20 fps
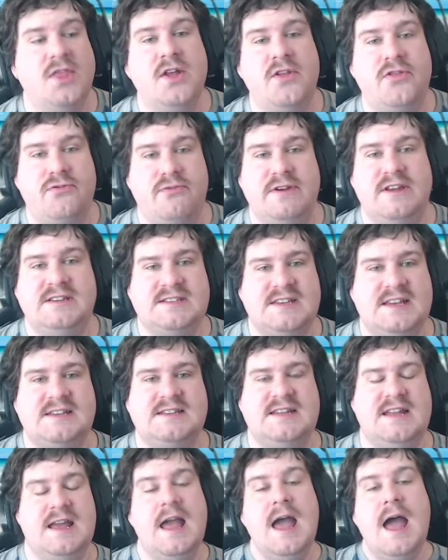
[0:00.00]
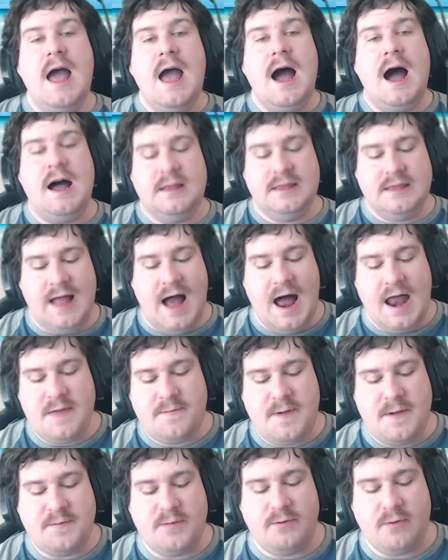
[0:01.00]
360. A lot of
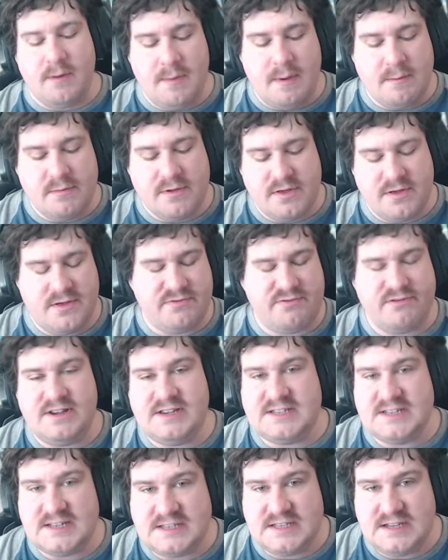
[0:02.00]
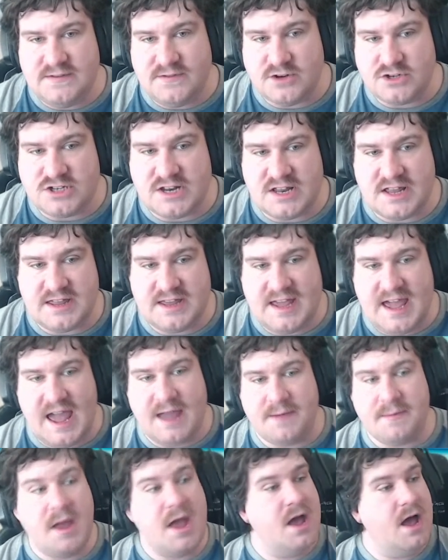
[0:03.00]
people remember the 360 version of the
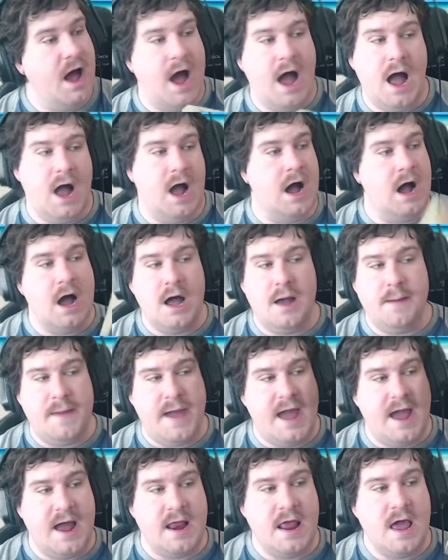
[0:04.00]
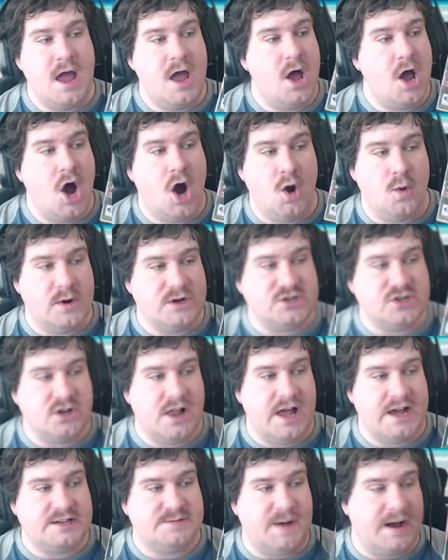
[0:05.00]
game. Man. Original
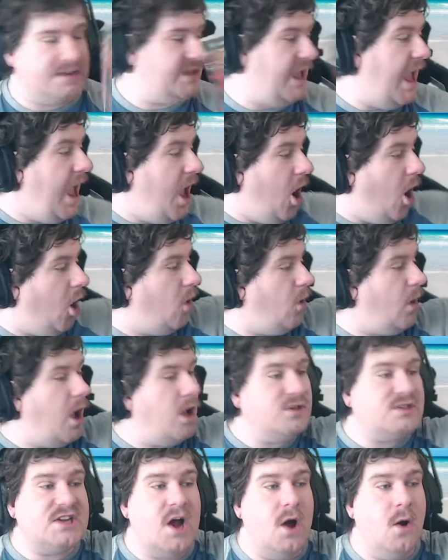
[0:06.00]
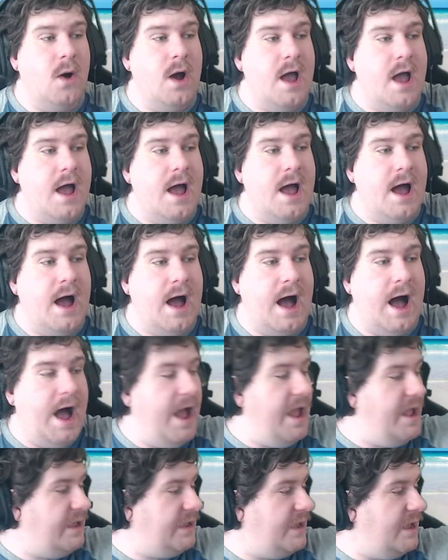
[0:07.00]
Xbox game. Oh, also,
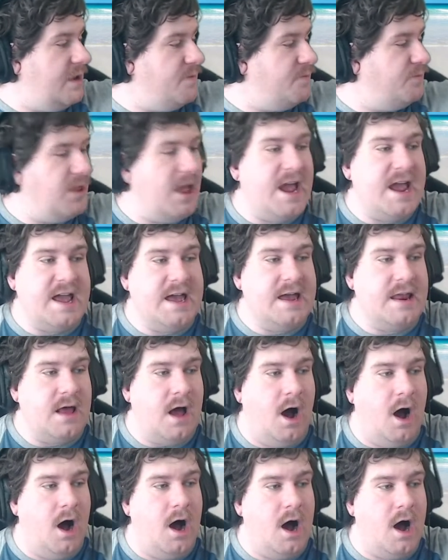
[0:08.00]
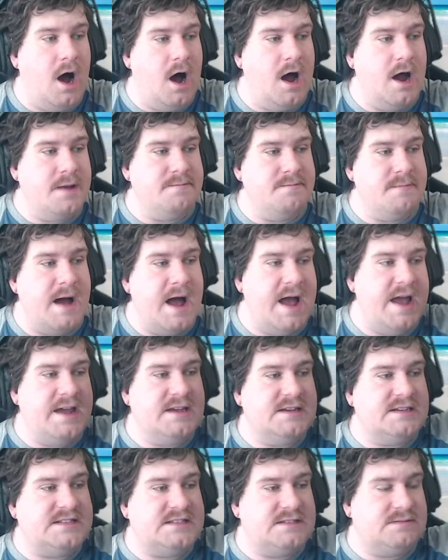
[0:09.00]
I can play it on my
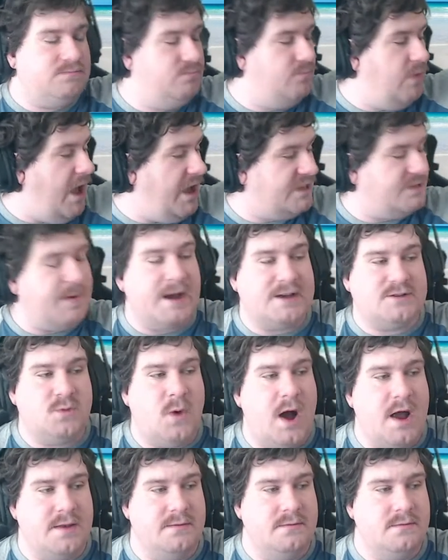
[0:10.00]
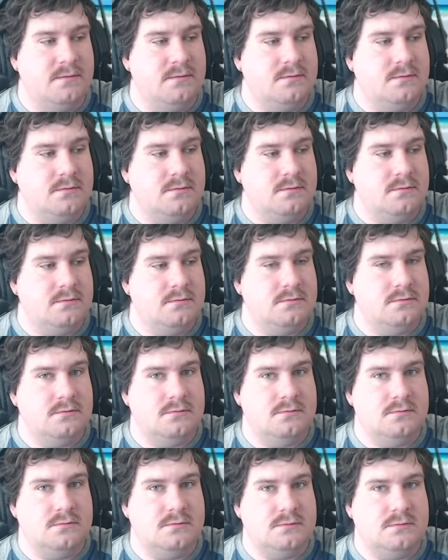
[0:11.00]
Xbox One.
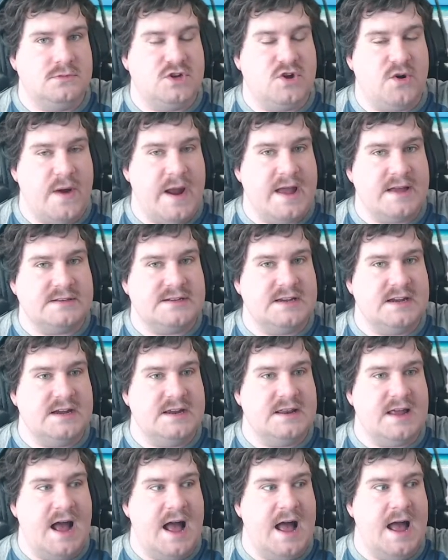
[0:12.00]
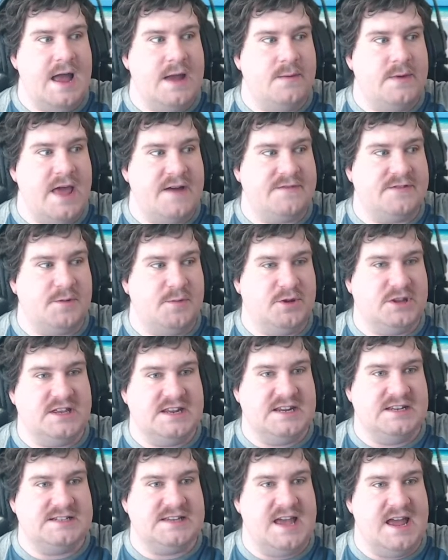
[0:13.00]
Granted, I would have to put the
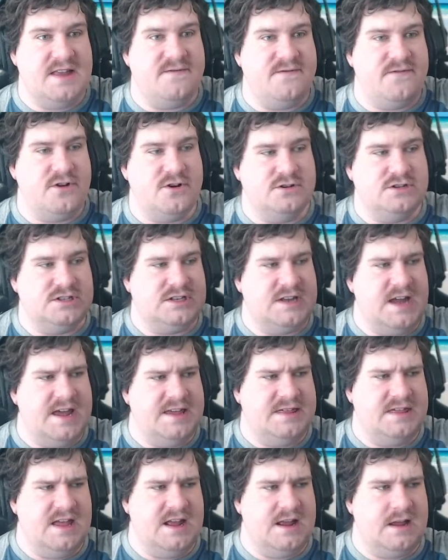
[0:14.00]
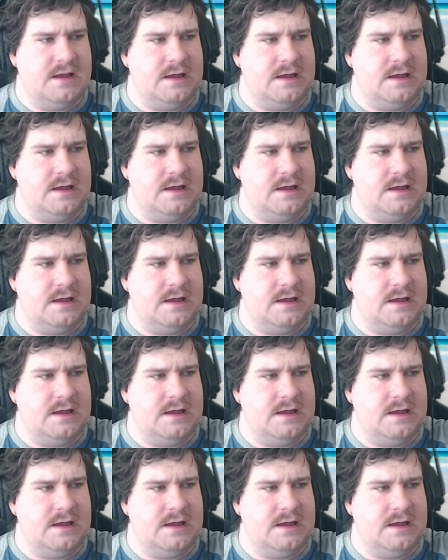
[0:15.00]
disc in first, I think.